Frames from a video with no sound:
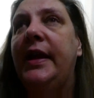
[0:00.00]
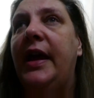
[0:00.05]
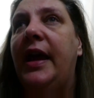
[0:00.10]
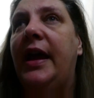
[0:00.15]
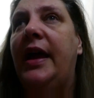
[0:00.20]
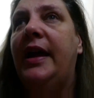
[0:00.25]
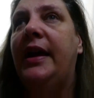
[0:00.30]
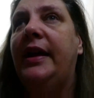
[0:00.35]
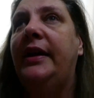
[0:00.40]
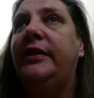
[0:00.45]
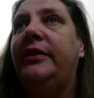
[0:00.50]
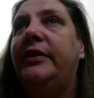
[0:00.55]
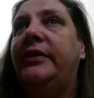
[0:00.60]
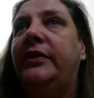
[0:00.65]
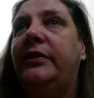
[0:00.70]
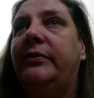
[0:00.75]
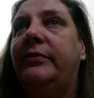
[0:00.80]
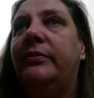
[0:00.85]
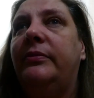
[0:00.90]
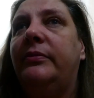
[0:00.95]

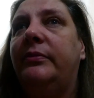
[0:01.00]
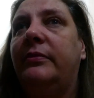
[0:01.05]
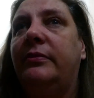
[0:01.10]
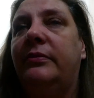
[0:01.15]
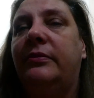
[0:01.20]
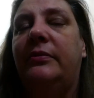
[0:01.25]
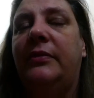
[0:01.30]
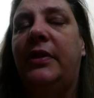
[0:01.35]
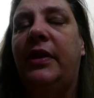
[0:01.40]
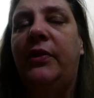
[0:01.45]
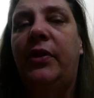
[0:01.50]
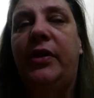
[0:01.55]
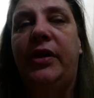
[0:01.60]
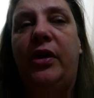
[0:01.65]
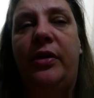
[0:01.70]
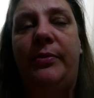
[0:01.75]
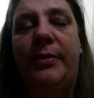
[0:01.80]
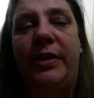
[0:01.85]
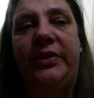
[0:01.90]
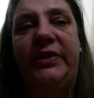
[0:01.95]
And I've got
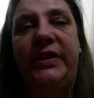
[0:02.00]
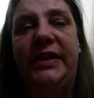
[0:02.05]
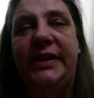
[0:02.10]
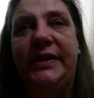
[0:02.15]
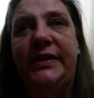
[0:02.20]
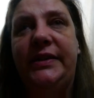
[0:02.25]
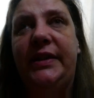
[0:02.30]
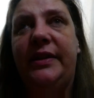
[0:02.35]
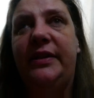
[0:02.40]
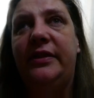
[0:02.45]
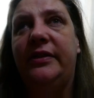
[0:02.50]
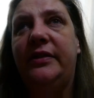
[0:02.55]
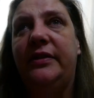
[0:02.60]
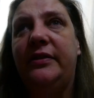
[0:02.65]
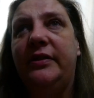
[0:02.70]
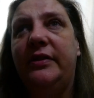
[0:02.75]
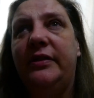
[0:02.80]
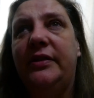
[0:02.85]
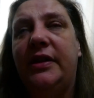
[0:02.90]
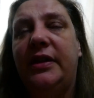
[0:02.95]
it on a multi-listing.
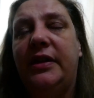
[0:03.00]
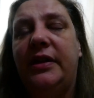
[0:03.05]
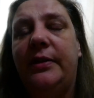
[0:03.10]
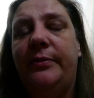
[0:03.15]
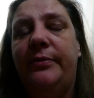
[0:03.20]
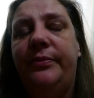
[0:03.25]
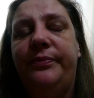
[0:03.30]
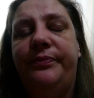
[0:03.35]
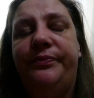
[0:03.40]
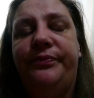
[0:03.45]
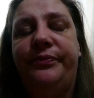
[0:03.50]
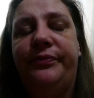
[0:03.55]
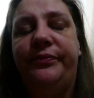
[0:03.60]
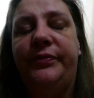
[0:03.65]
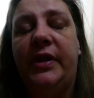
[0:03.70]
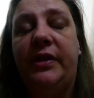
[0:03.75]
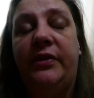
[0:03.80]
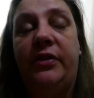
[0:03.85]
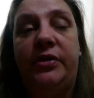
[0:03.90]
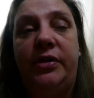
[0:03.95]
Um,
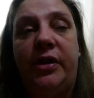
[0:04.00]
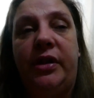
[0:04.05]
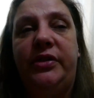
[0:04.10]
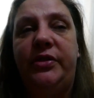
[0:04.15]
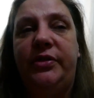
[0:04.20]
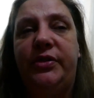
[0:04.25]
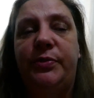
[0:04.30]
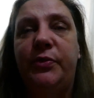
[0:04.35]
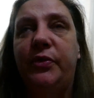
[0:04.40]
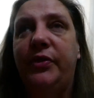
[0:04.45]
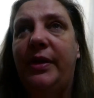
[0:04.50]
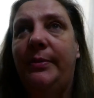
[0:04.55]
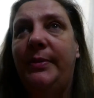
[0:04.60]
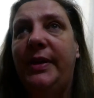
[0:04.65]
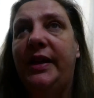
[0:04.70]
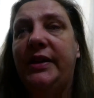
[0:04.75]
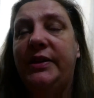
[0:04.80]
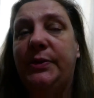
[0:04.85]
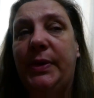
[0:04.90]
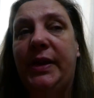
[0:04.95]
i got, I'll do some more of them
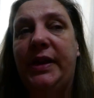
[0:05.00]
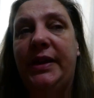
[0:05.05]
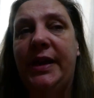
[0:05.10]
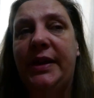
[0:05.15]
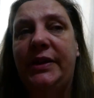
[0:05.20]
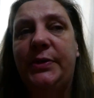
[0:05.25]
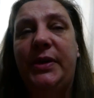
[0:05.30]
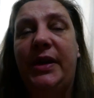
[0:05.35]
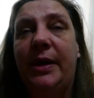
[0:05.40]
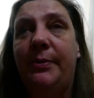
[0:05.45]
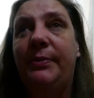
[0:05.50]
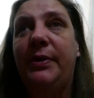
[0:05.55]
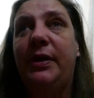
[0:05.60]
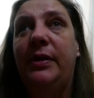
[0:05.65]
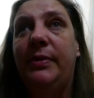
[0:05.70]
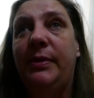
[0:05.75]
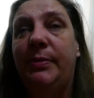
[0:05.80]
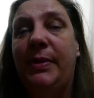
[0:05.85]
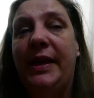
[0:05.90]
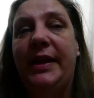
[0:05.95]
next week. Next week I'm going
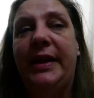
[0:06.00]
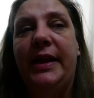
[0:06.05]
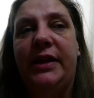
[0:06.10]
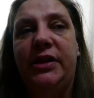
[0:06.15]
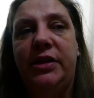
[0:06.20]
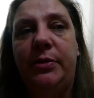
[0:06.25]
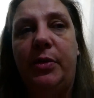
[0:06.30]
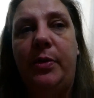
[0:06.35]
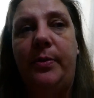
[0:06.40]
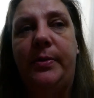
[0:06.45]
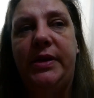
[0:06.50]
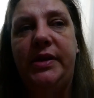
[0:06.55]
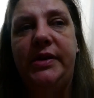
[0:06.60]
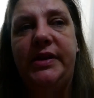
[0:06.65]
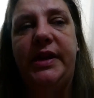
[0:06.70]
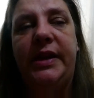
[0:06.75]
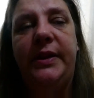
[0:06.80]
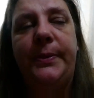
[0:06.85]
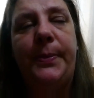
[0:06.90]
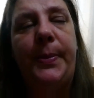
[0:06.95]
to be playing catch-up on
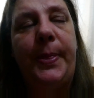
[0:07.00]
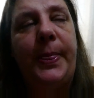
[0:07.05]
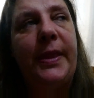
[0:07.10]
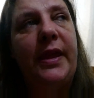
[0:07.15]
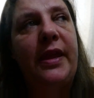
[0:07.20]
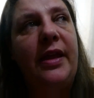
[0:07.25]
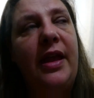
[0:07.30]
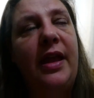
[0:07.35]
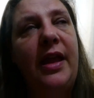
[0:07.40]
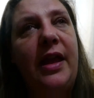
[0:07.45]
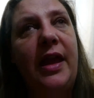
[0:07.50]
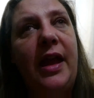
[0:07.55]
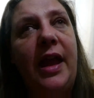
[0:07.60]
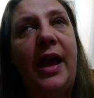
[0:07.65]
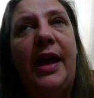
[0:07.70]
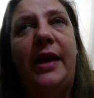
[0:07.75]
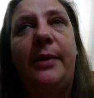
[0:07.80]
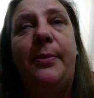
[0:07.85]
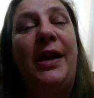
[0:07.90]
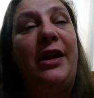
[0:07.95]
Monday.
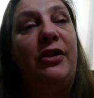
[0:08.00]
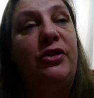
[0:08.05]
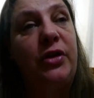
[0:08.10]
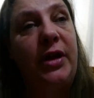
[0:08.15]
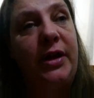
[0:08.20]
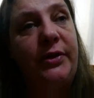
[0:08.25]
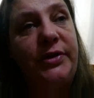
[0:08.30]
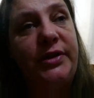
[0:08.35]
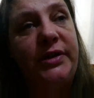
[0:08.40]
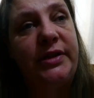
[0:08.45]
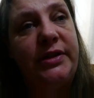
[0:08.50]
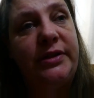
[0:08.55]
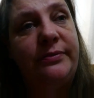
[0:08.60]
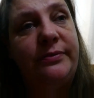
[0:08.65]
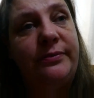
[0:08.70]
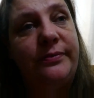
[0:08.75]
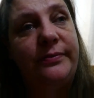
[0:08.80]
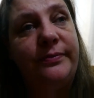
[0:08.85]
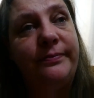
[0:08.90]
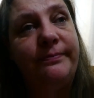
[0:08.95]
And a pair of trousers.
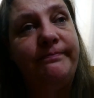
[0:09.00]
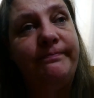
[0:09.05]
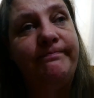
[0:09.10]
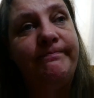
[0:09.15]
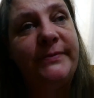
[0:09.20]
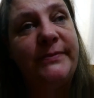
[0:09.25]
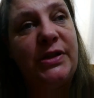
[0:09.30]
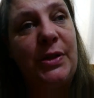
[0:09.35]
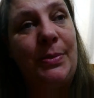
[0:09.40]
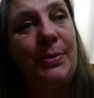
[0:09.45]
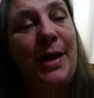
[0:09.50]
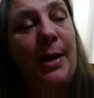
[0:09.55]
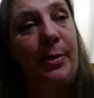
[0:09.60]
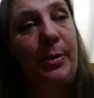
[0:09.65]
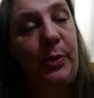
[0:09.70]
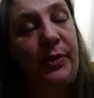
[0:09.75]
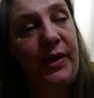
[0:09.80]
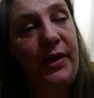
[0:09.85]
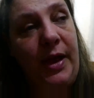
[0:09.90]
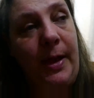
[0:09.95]
So I'm
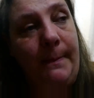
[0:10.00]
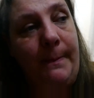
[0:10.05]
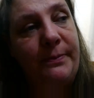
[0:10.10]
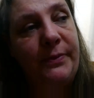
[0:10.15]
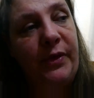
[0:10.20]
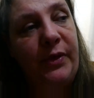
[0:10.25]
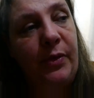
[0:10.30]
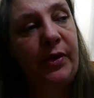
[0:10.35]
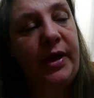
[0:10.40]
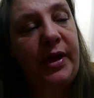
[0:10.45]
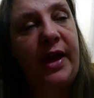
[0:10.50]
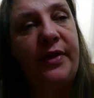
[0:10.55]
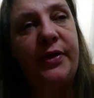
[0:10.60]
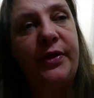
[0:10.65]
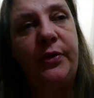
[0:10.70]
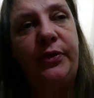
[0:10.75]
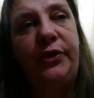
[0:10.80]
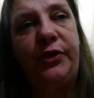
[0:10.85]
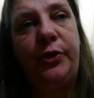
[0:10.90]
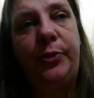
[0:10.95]
happy with that. So I'll get
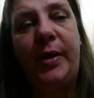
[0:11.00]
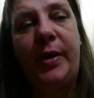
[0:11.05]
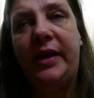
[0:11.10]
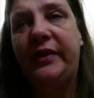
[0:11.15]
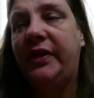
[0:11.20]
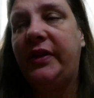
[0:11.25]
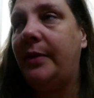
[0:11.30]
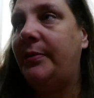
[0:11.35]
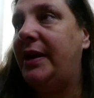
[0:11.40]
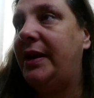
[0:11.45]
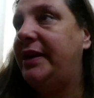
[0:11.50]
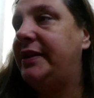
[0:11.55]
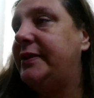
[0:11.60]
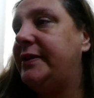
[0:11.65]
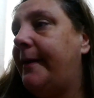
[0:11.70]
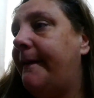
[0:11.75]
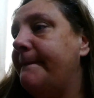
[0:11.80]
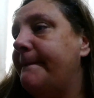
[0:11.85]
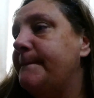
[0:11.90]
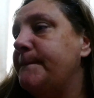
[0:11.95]
those two packed up
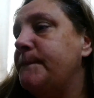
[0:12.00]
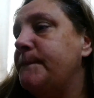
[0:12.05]
later.